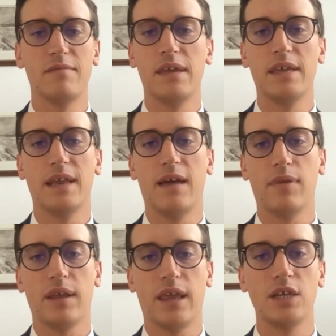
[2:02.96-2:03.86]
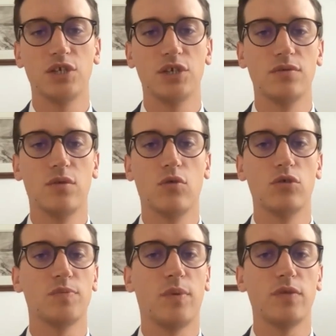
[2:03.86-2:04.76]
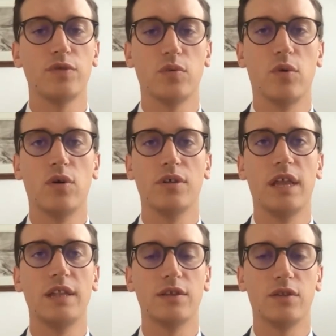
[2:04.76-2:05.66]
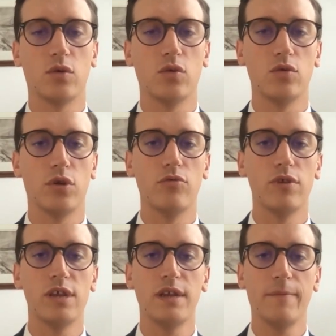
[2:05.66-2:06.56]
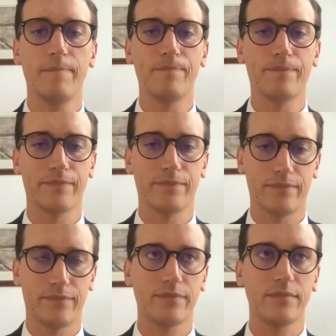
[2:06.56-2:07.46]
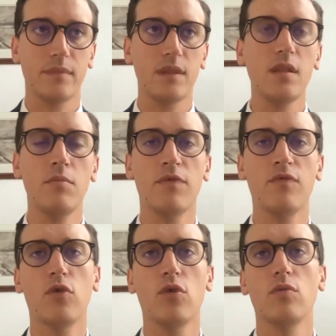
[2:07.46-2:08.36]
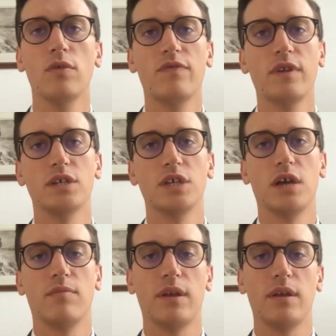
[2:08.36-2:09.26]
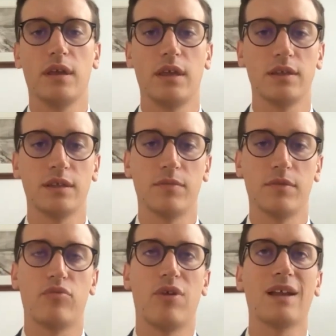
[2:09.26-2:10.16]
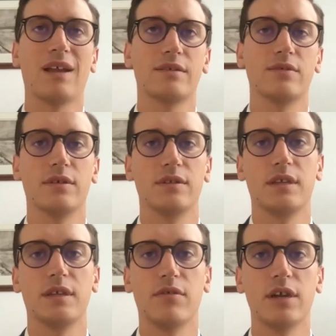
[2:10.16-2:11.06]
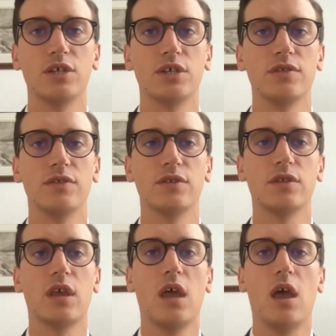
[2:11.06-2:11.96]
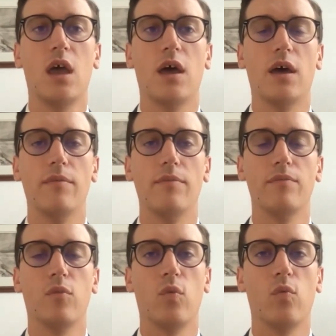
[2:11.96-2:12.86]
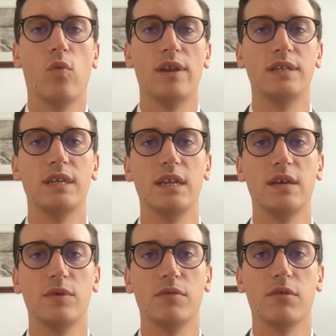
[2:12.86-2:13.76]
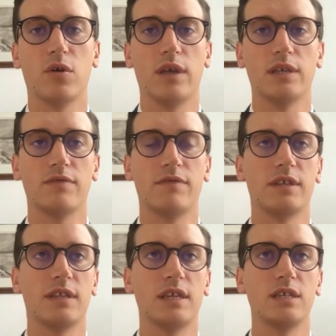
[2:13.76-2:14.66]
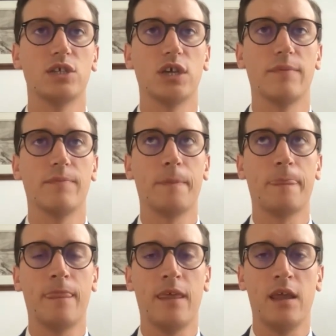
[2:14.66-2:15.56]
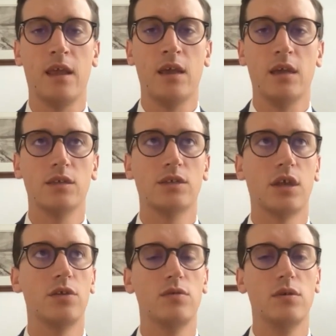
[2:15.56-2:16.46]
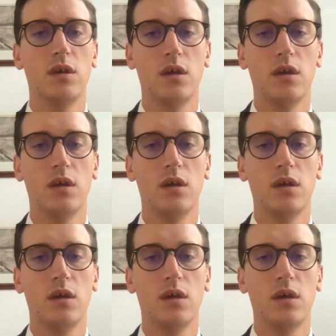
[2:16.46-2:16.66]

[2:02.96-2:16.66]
make an application or respond to one and enter the court arena, before we finish up by looking at some of the practical considerations when dealing with a request of this nature. So